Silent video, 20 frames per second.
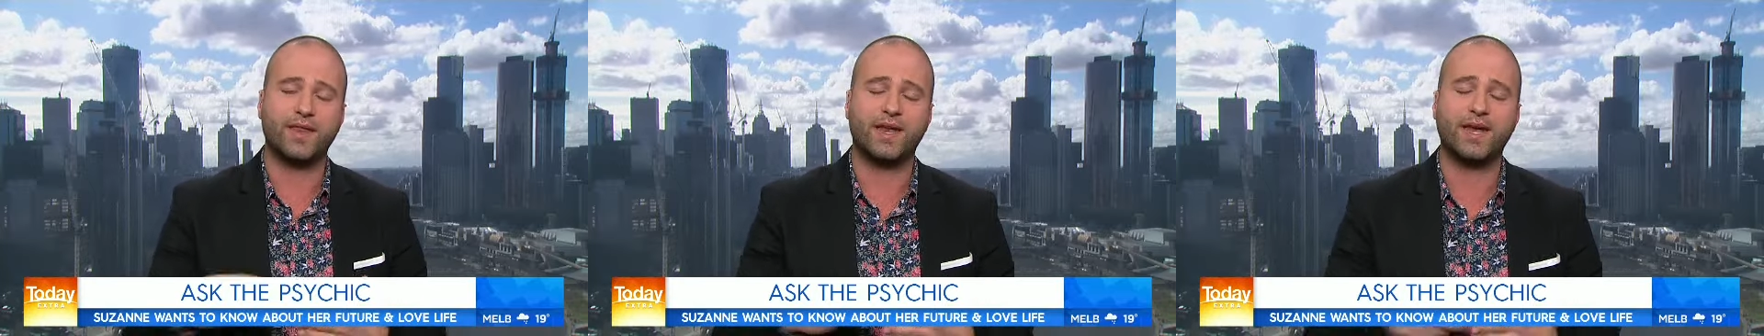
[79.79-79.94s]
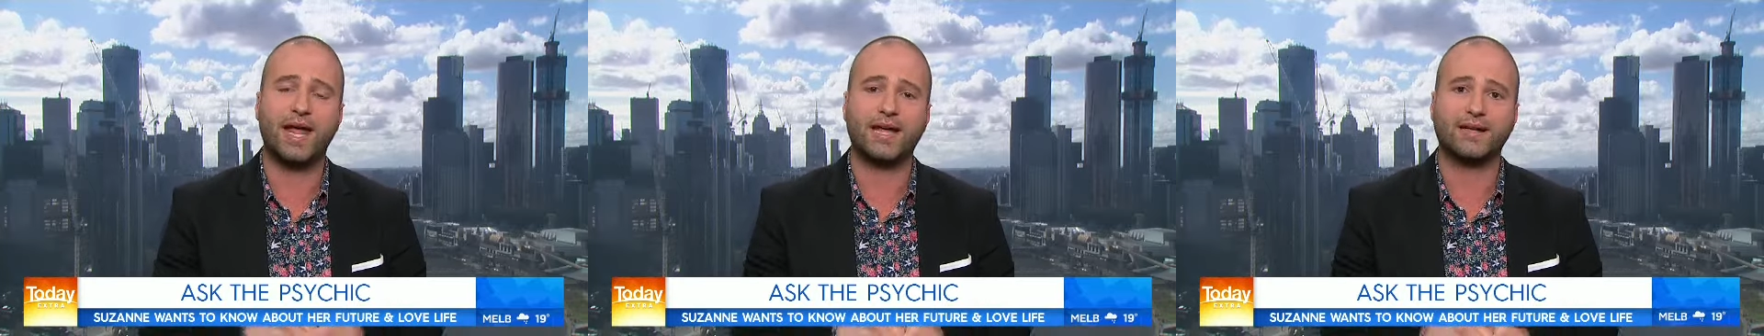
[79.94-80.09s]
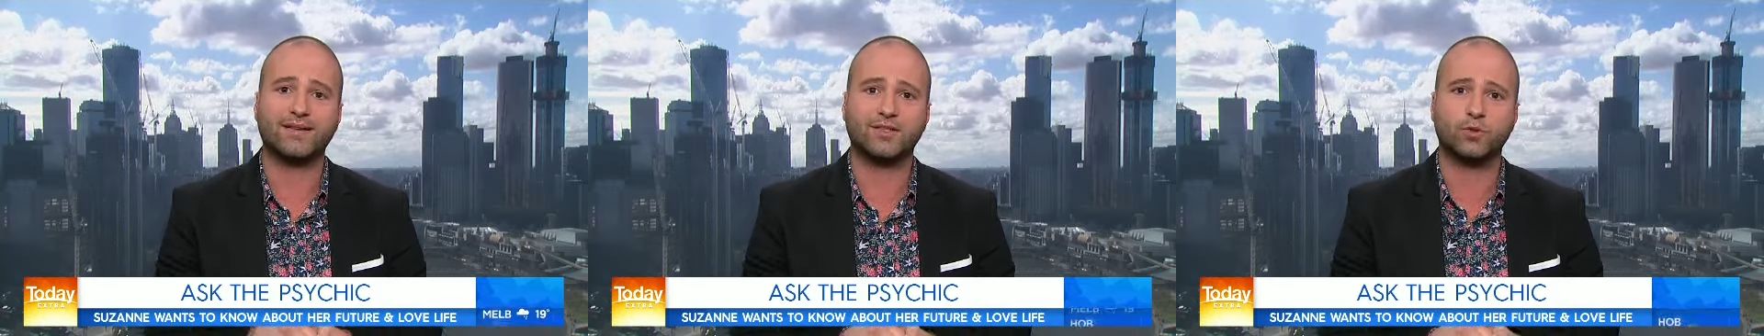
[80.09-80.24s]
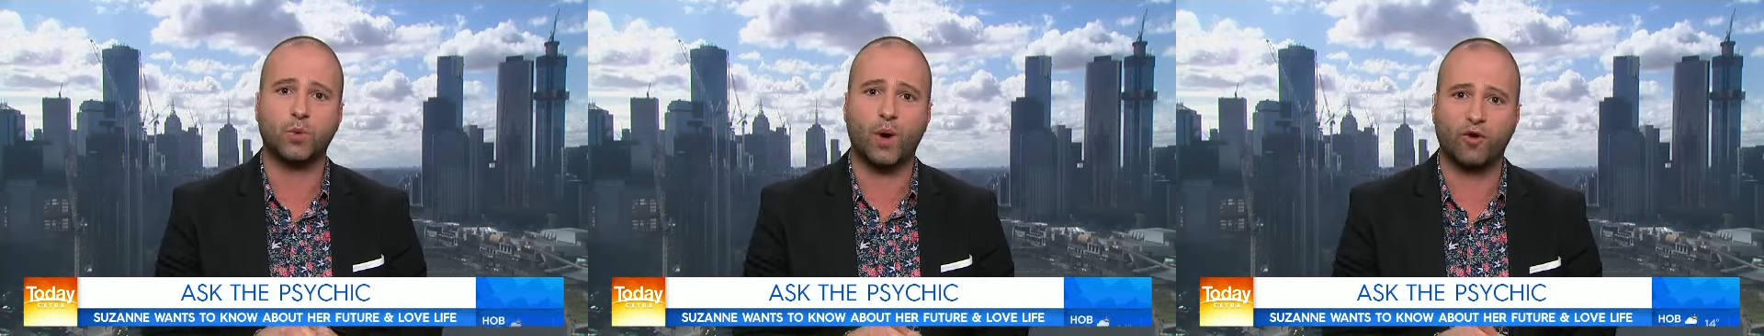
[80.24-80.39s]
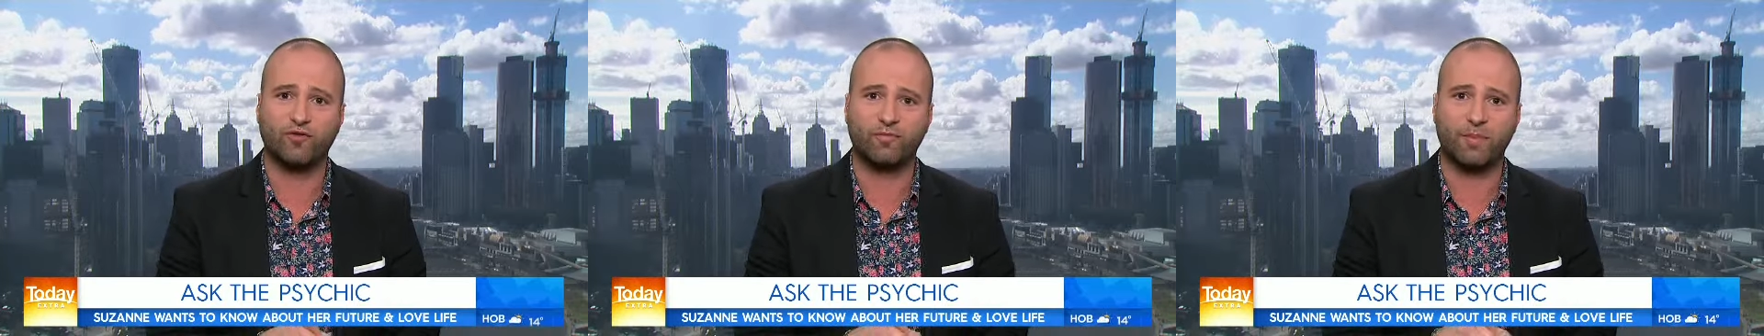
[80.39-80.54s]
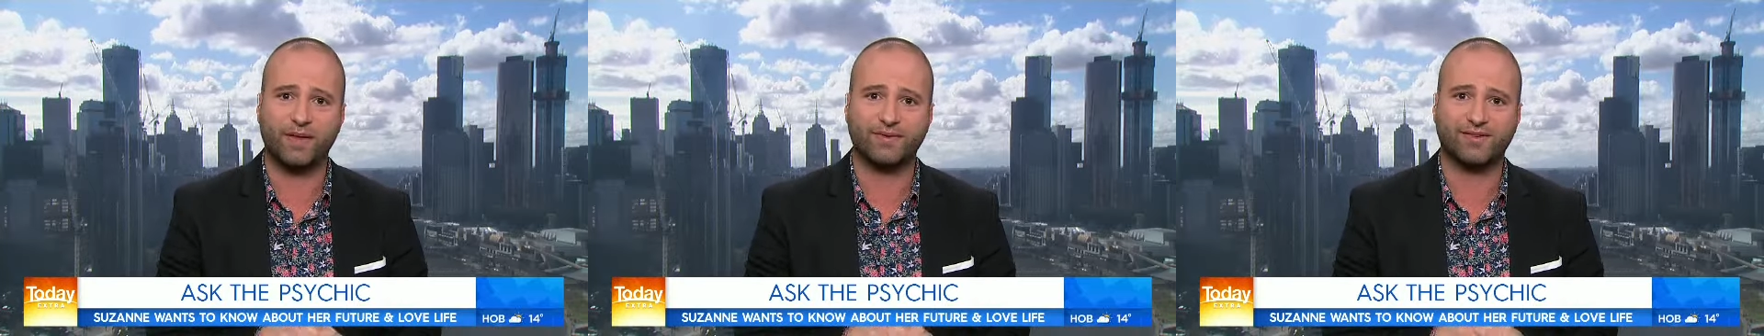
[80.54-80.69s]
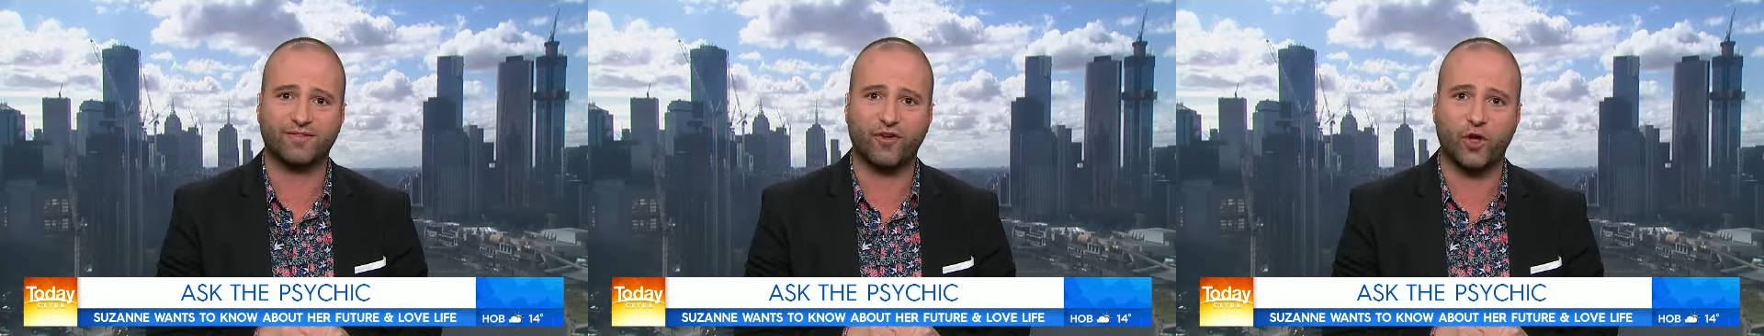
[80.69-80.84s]
the next 12
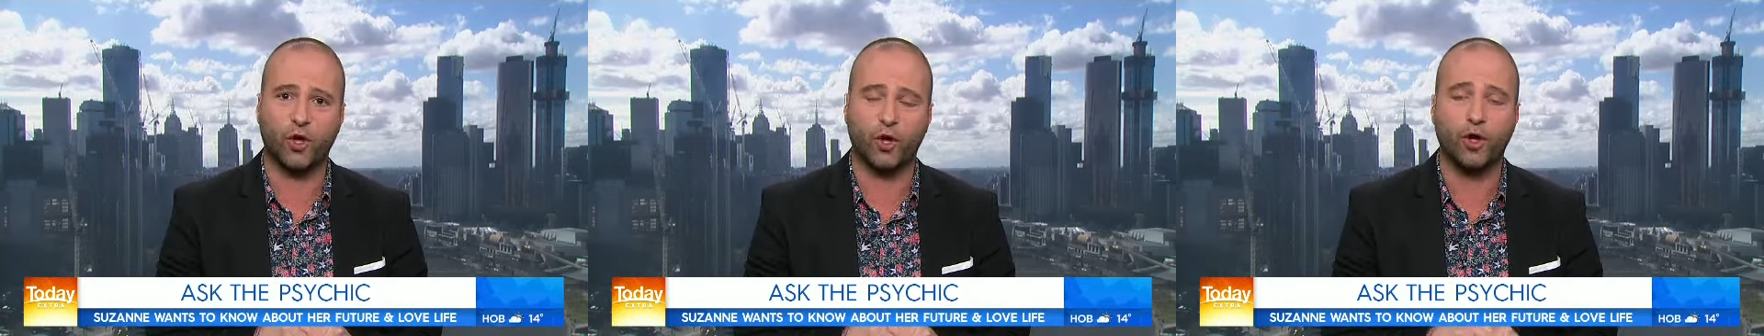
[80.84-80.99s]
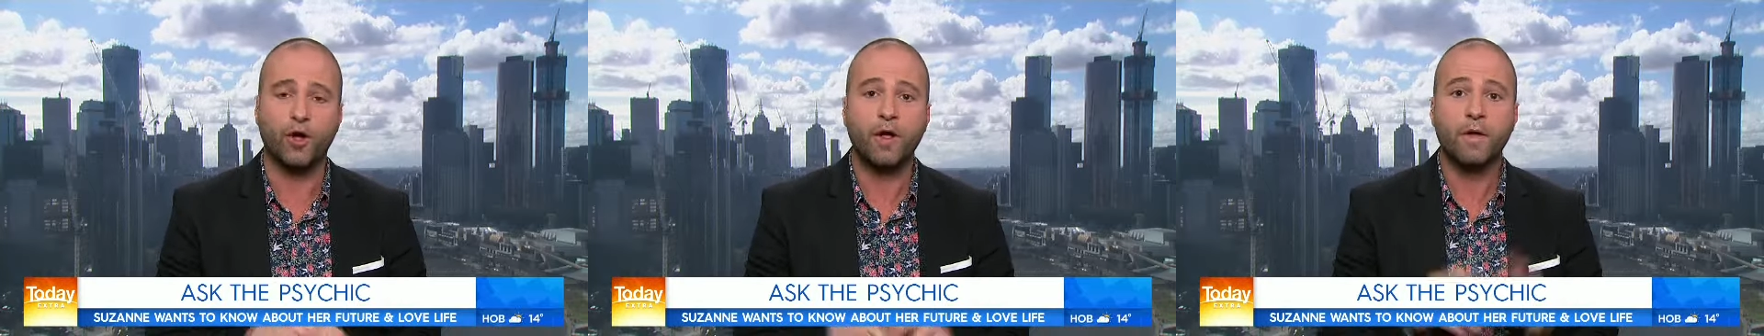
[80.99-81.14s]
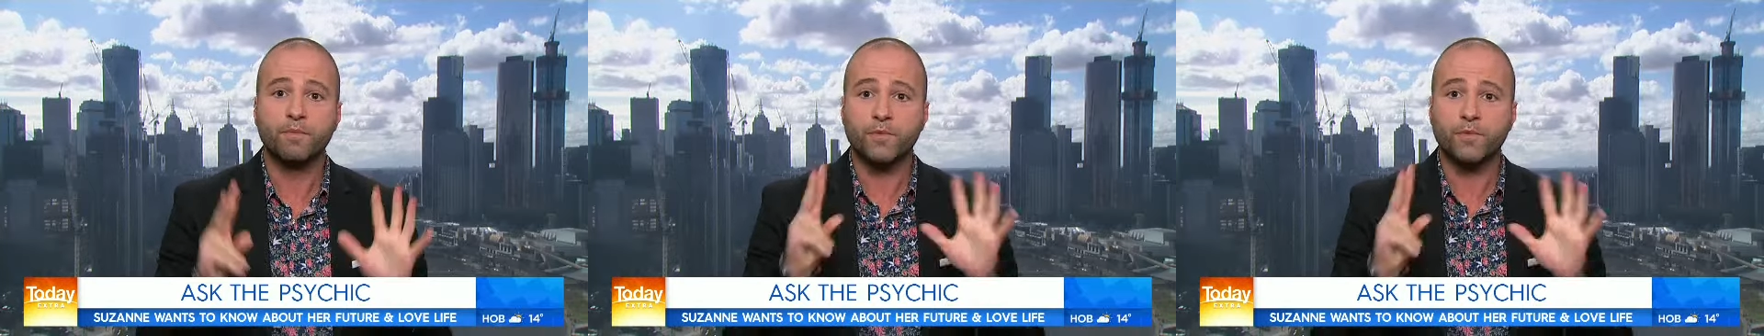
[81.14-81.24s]
months for her.